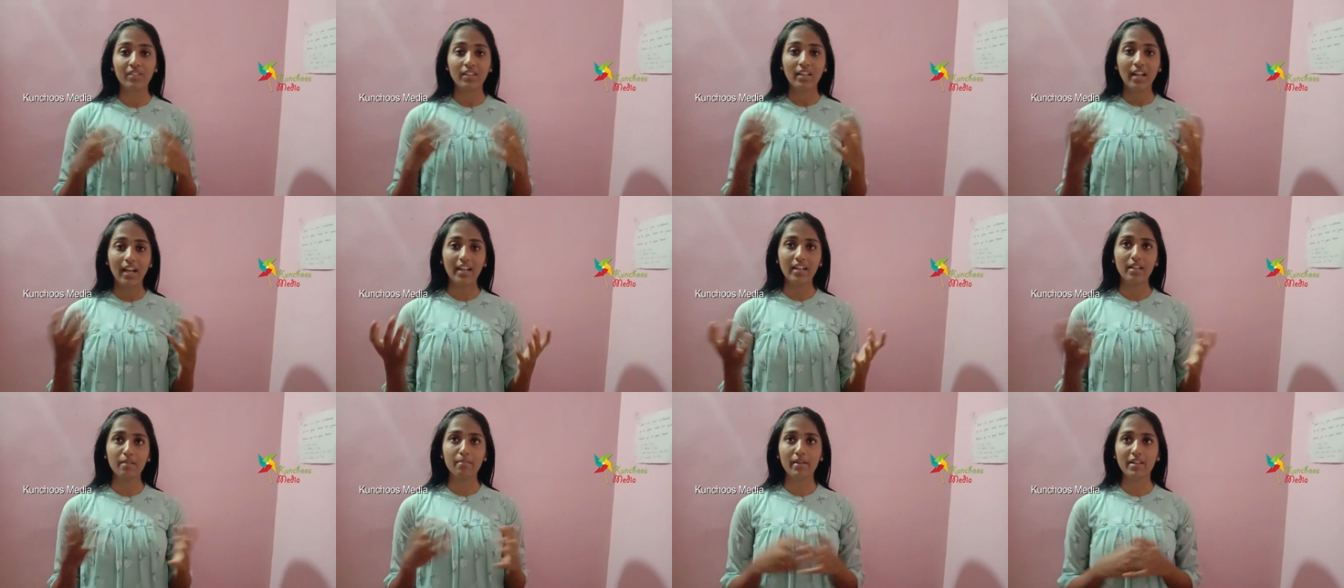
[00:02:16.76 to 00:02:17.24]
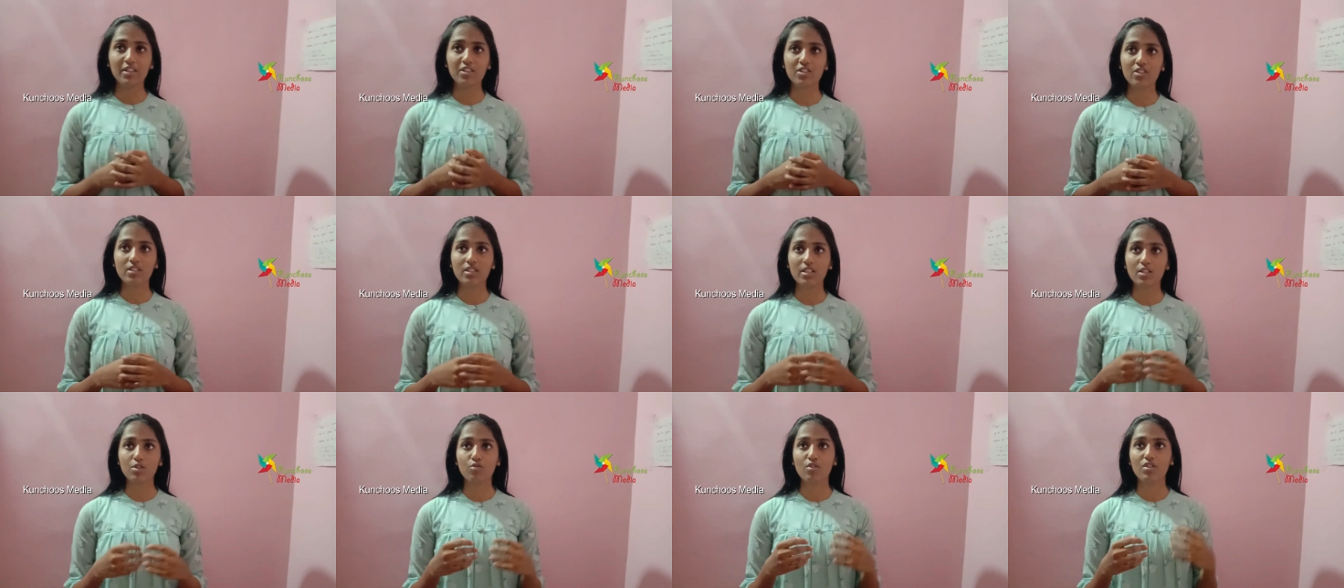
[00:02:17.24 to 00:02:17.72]
And imagine a
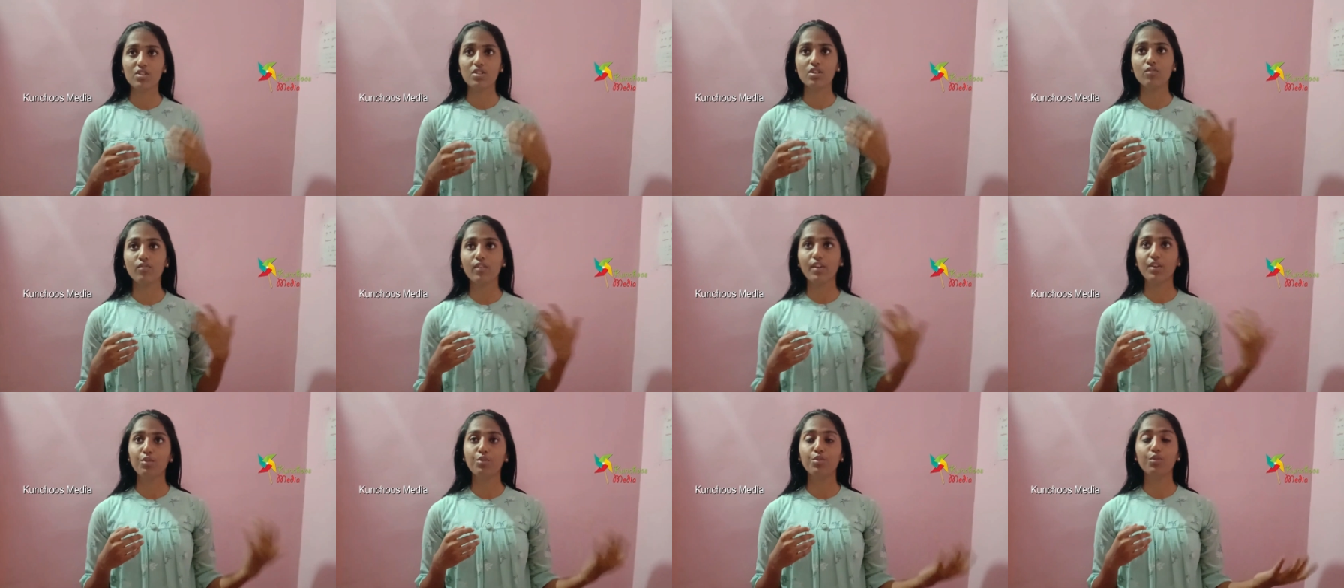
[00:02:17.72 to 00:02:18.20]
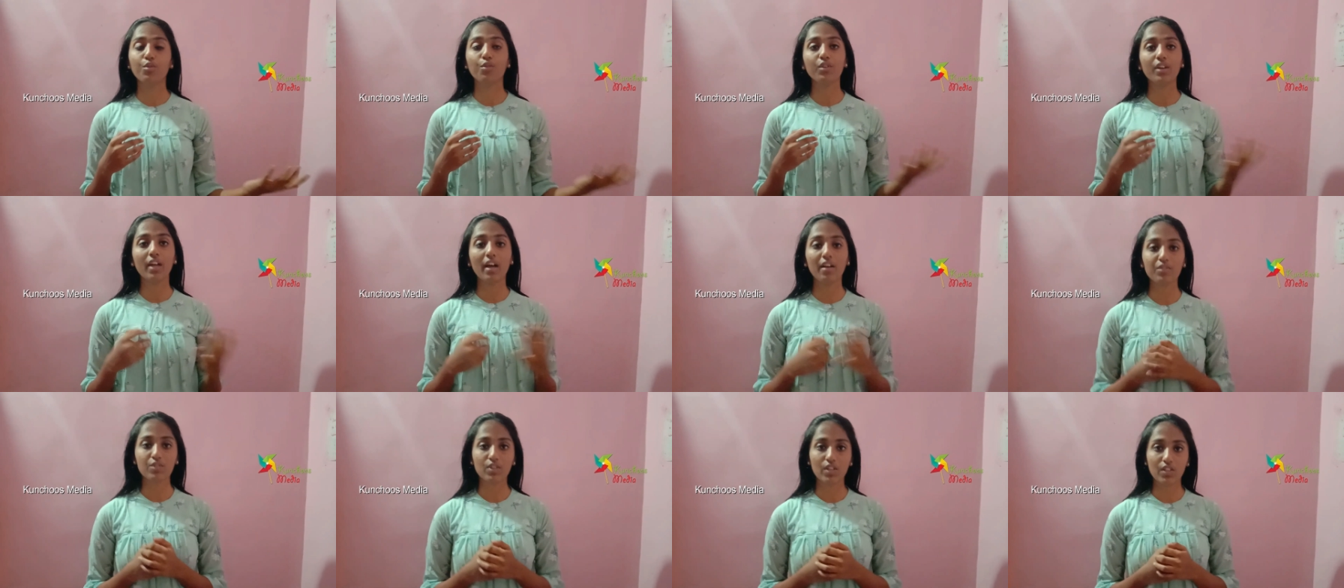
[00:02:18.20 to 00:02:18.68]
situation where you don't
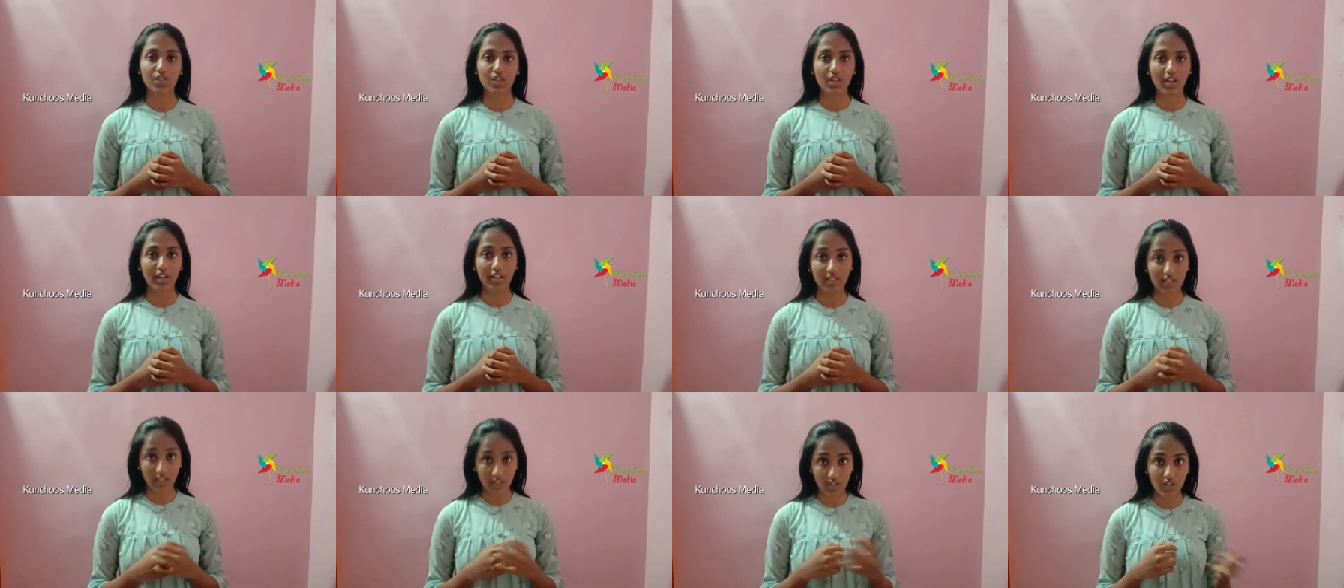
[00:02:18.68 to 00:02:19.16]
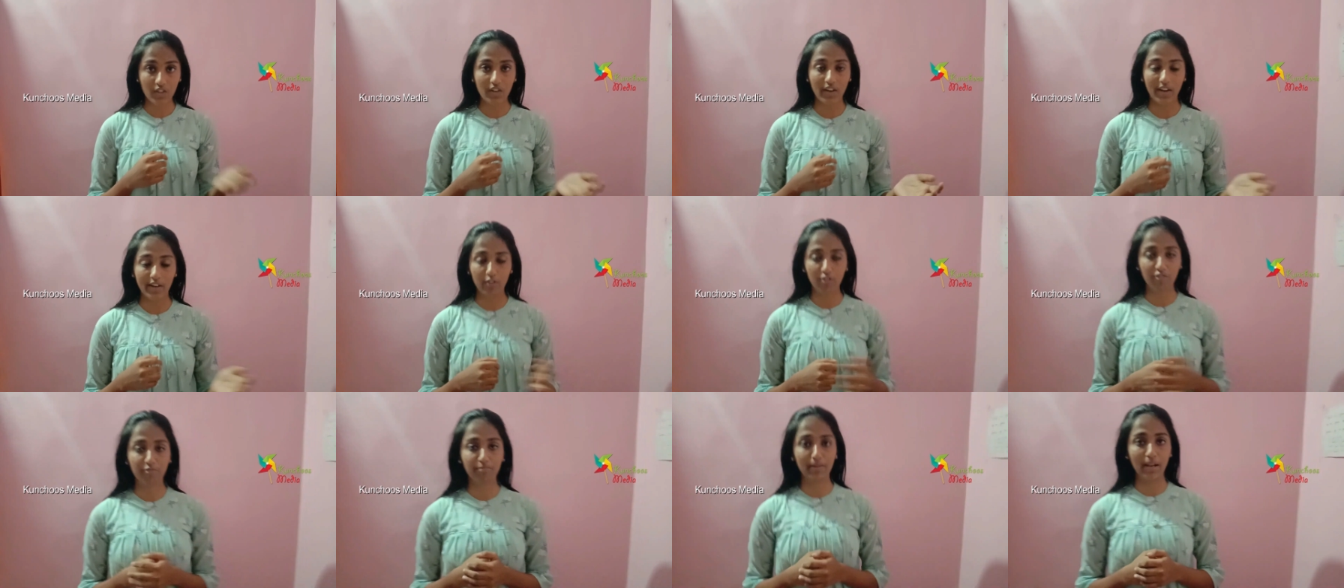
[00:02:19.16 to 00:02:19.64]
have such a
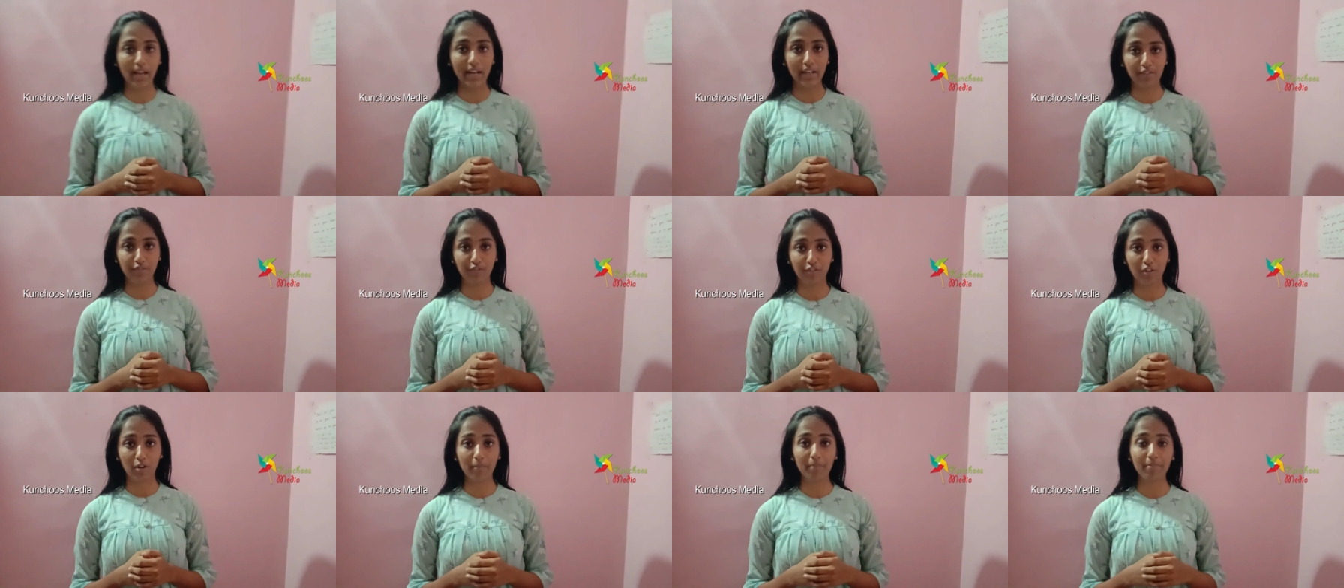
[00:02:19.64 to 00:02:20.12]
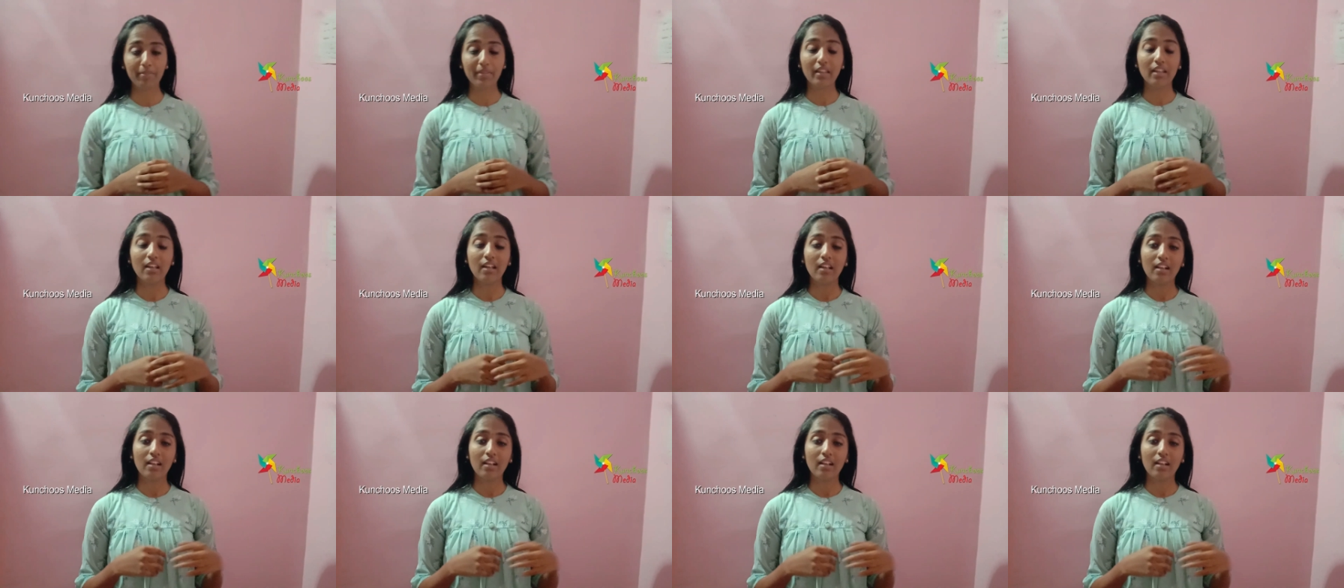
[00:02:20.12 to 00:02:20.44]
kind of platform